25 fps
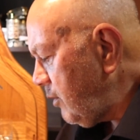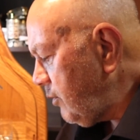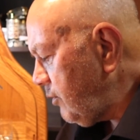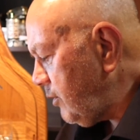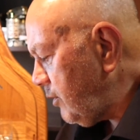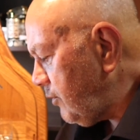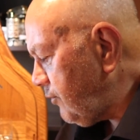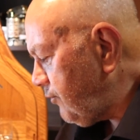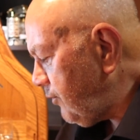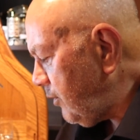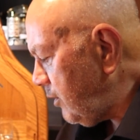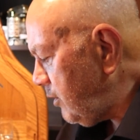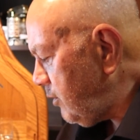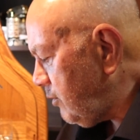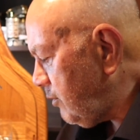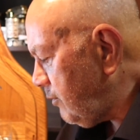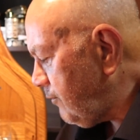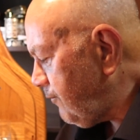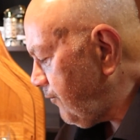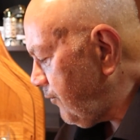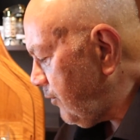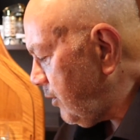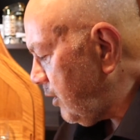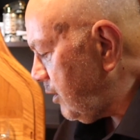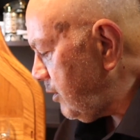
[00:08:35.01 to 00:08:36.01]
The senior in
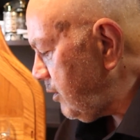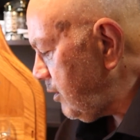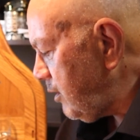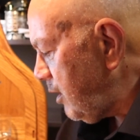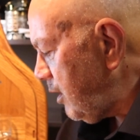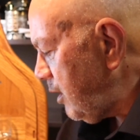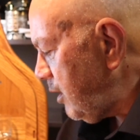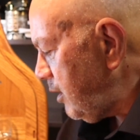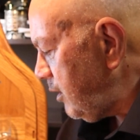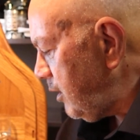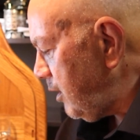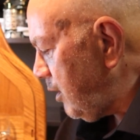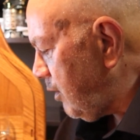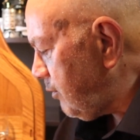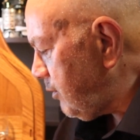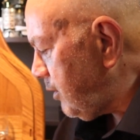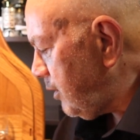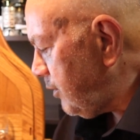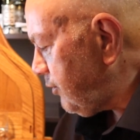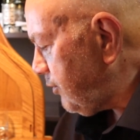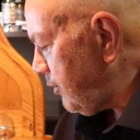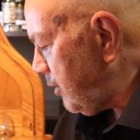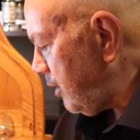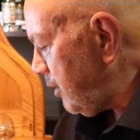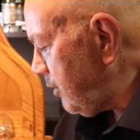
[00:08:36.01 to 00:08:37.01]
front yelled
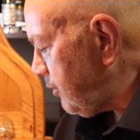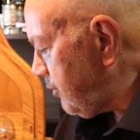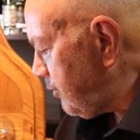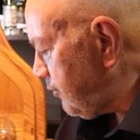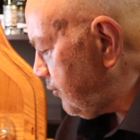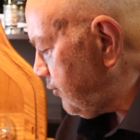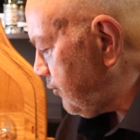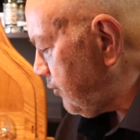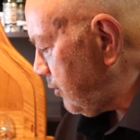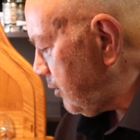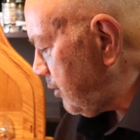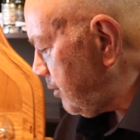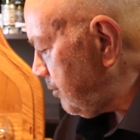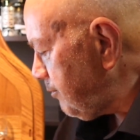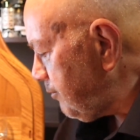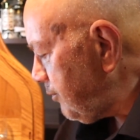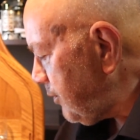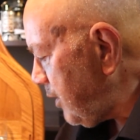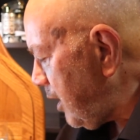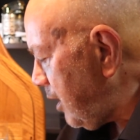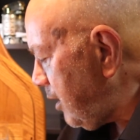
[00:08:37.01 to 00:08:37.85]
at the other student,